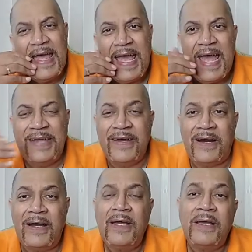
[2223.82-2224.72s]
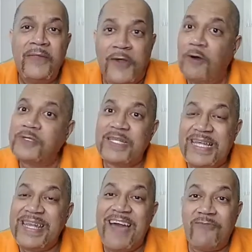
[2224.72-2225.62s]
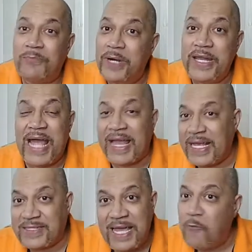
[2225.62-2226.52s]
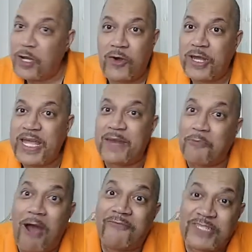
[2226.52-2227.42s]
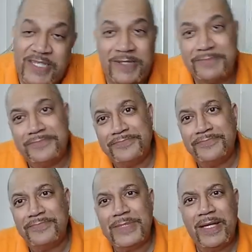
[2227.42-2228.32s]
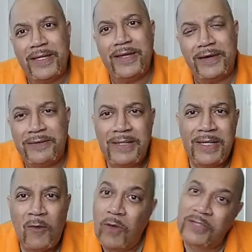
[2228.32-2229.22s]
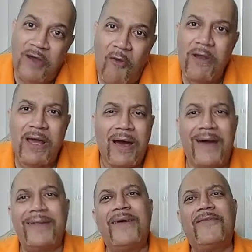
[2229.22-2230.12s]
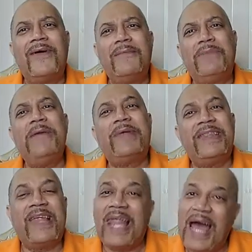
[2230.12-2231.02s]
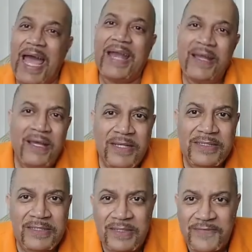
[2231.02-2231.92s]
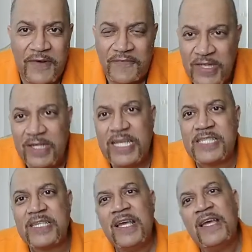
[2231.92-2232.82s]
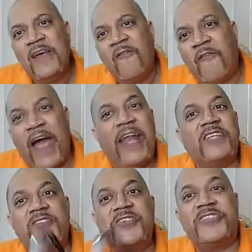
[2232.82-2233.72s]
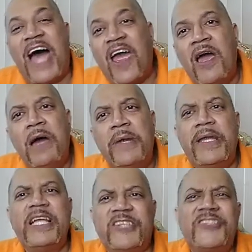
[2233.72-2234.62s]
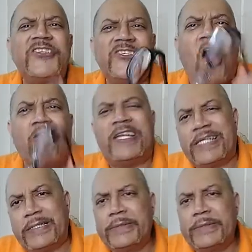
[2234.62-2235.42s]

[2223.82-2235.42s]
And those that didn't have the money, I guess they weren't going to get a prophecy. You know, well, there's already enough people in the line to fulfill his financial desire. But again, just a charlatan.